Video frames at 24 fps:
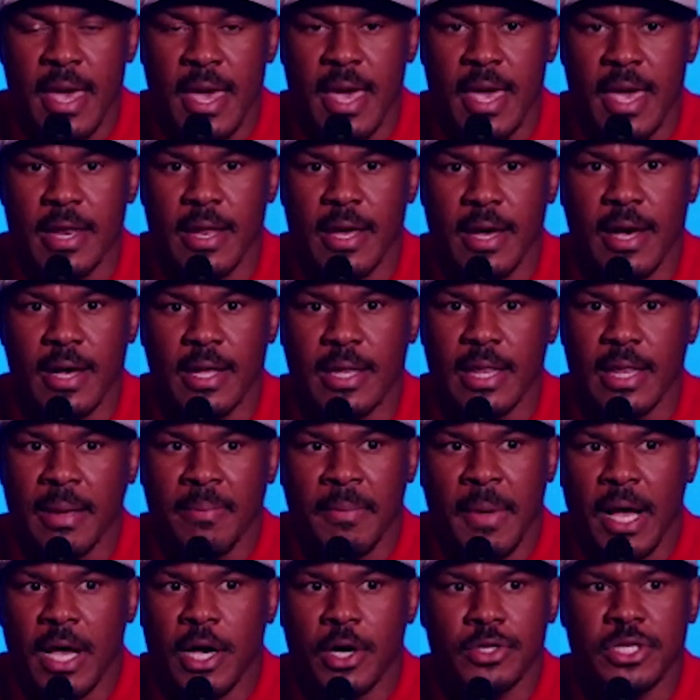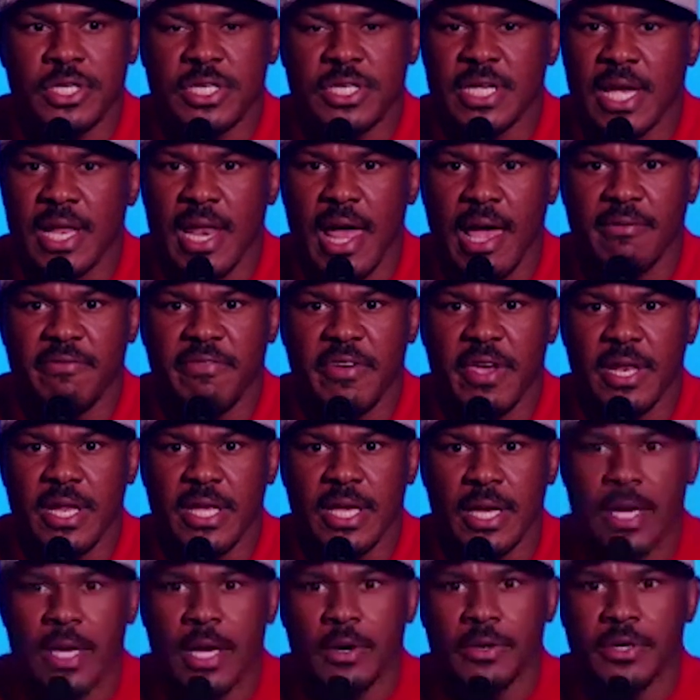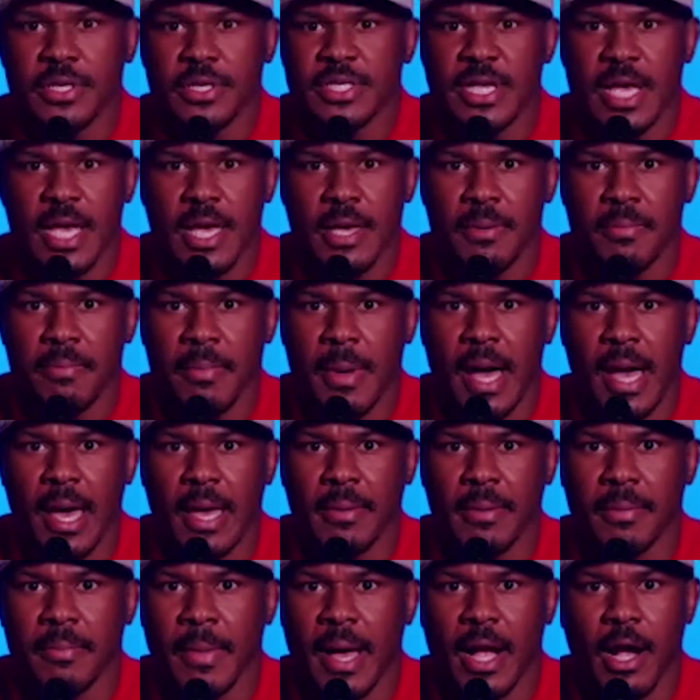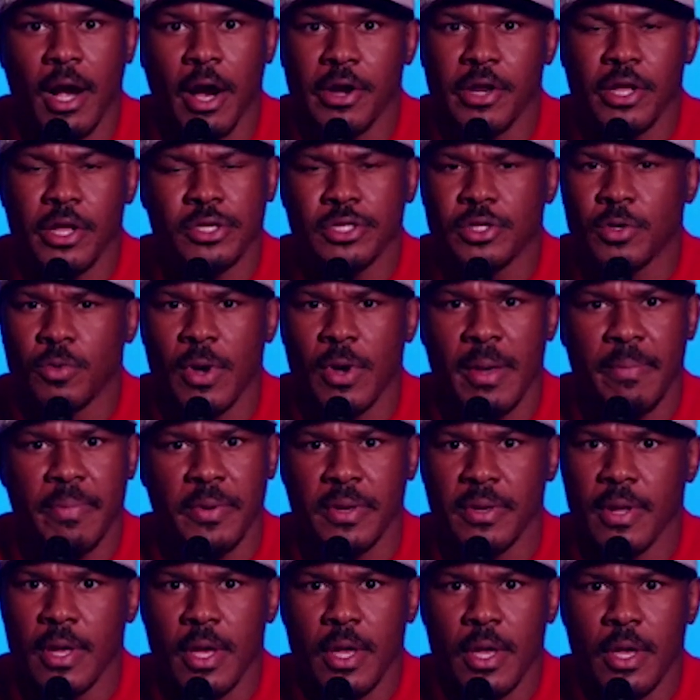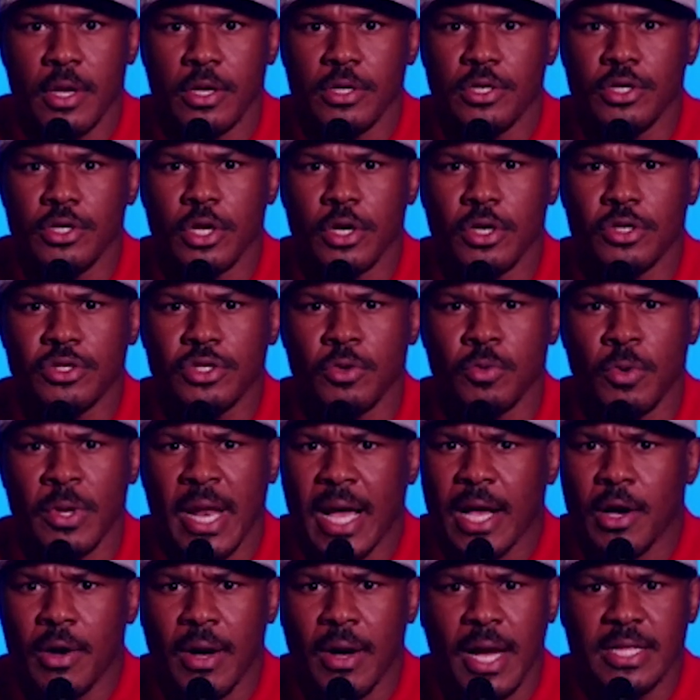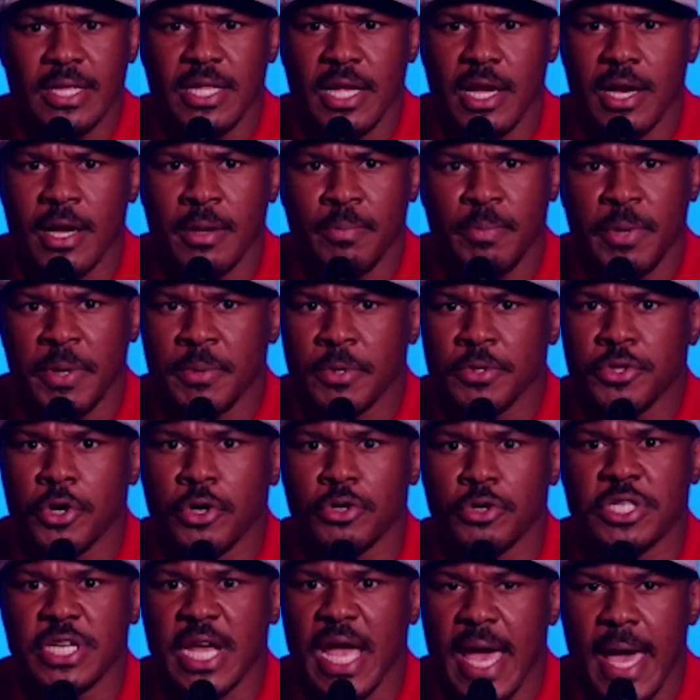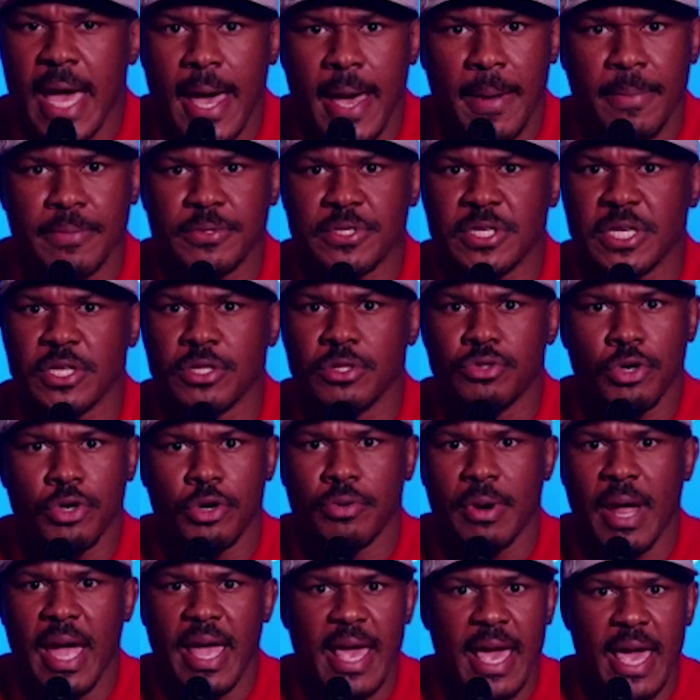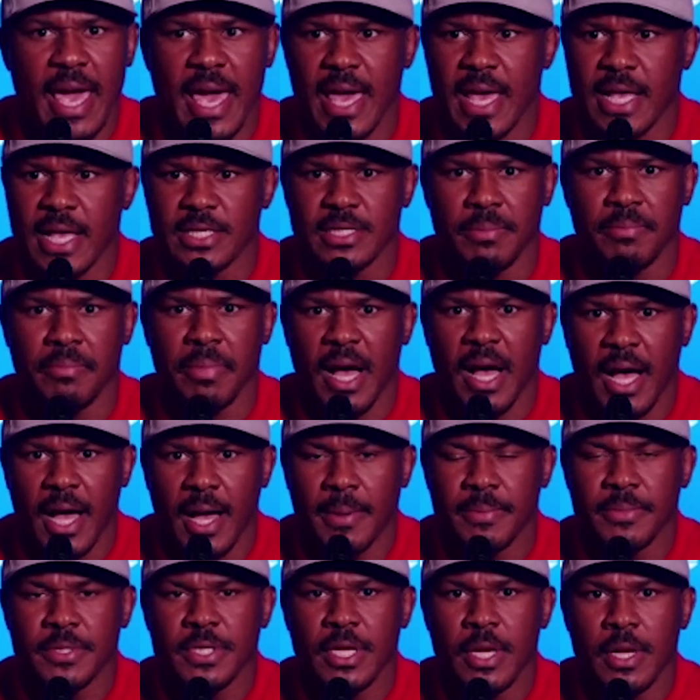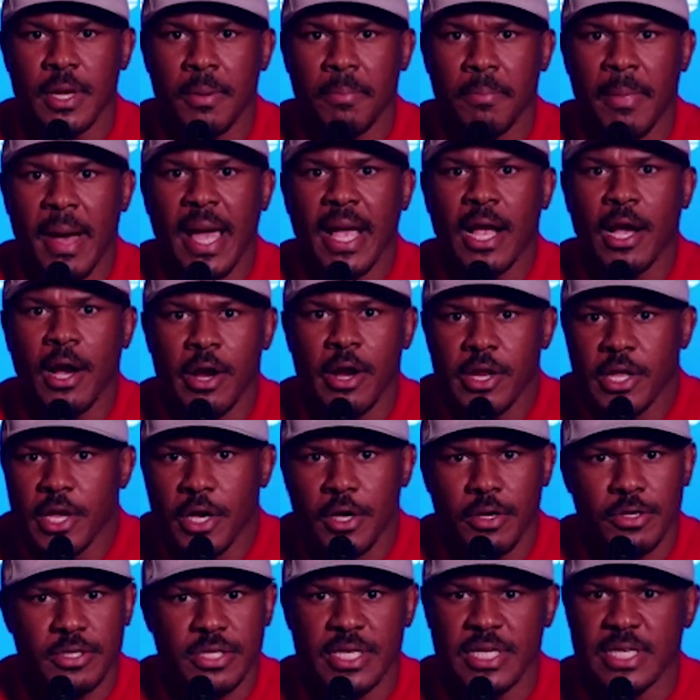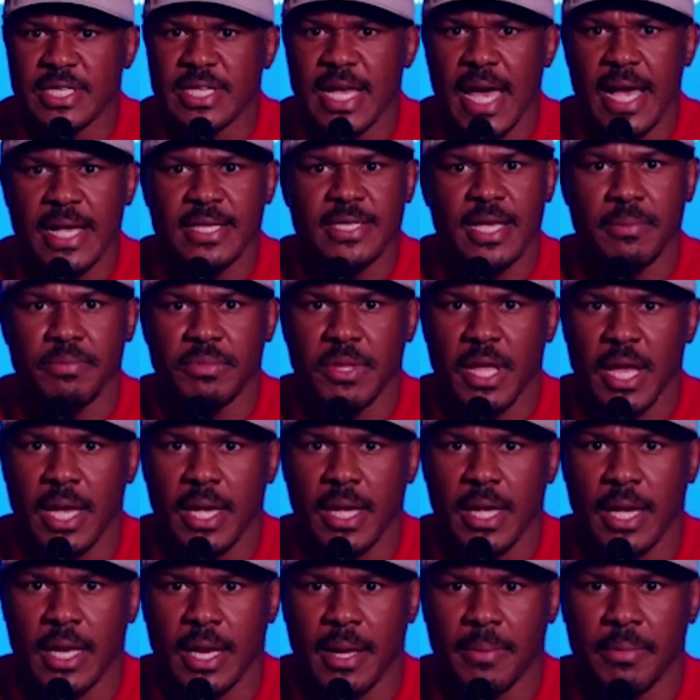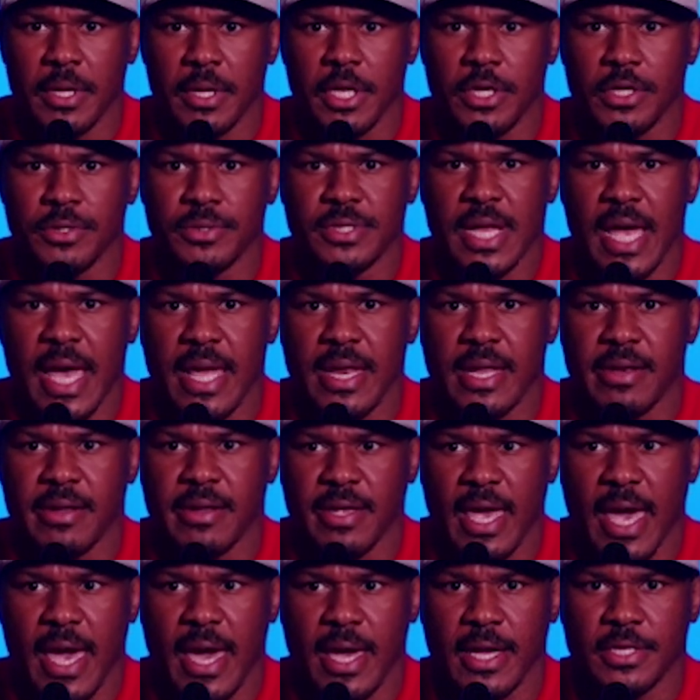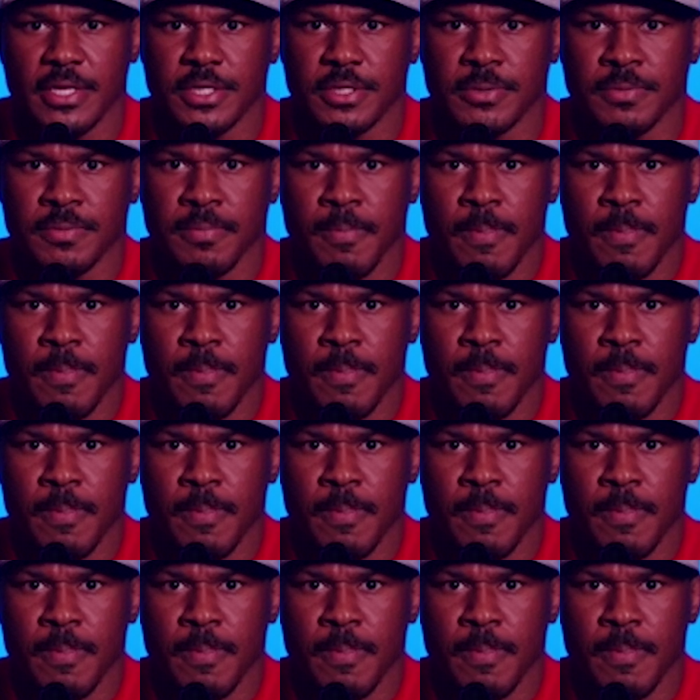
And uh, like my coaches say, like Vinny and Cody say, my, my cardio is a weapon, you know? So when I go out there and people throw jabs and throw right hands and bombs, my cardio is the exact same thing. And I'm going to use that in the cage.